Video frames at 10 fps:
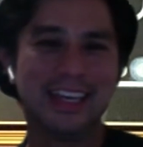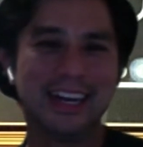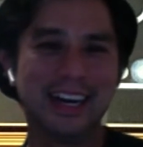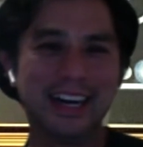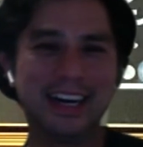
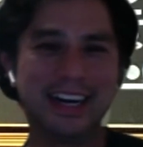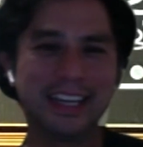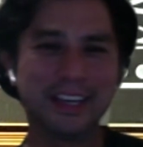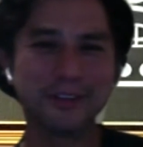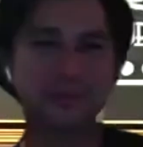Uh, you
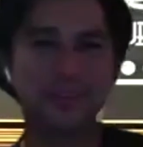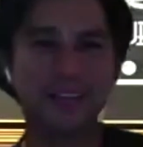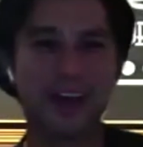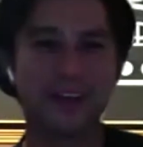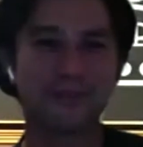know, it's really
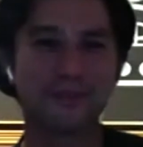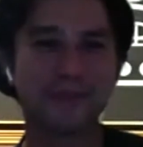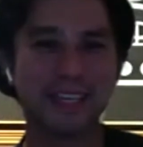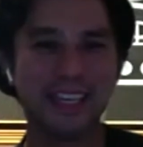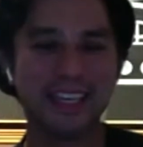odd for
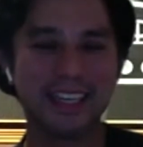me.